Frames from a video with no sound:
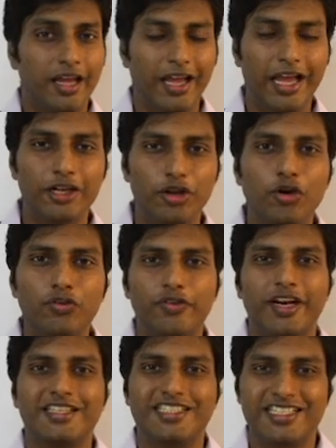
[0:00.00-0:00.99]
Hello
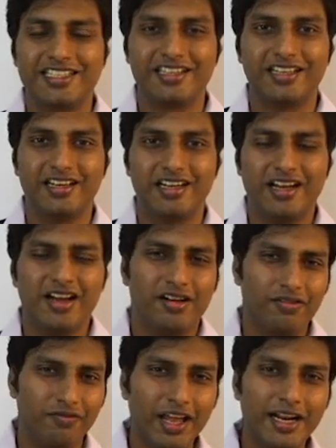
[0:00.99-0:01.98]
friends,
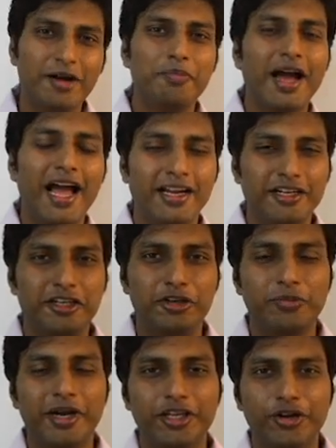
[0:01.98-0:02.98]
welcome back to
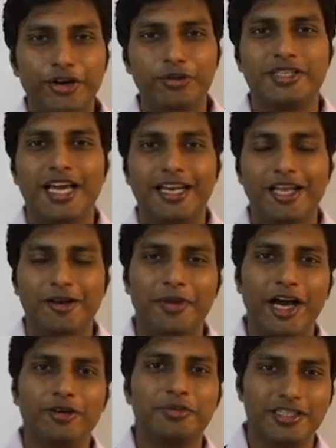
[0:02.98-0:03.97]
my YouTube channel
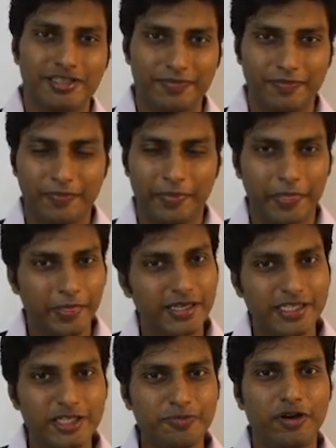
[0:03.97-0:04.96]
BioBuzz. This
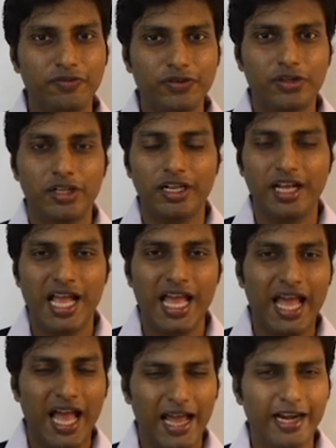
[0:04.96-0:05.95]
is Praful,
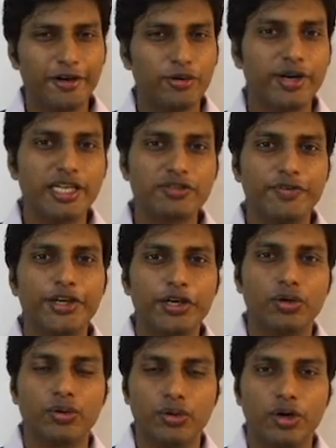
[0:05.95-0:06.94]
and in today's
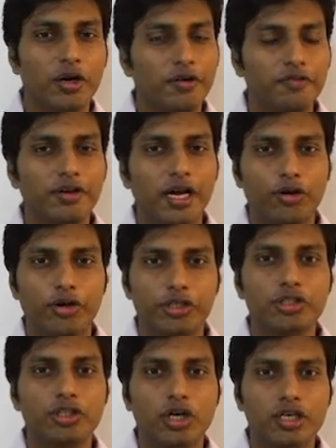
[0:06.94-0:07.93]
video we are going
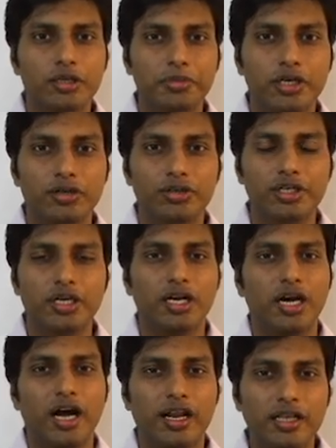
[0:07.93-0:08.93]
to talk about
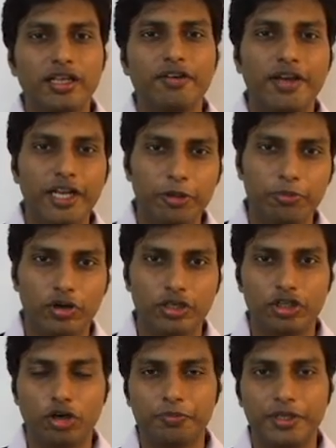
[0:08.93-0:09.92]
another very important
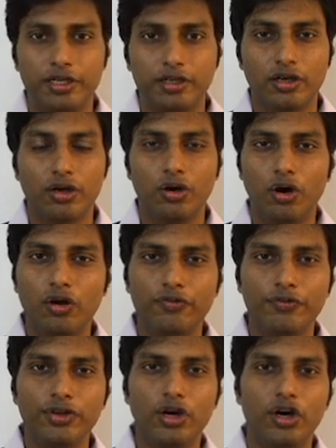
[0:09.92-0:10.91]
topic
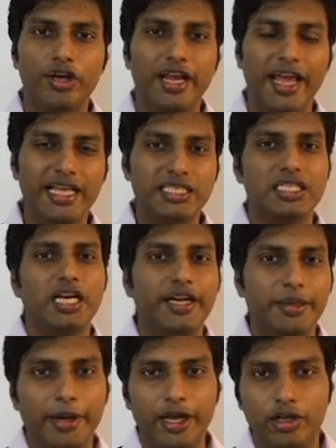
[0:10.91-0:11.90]
of your
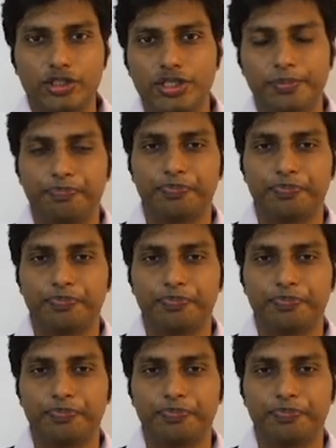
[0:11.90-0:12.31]
NCERT biology.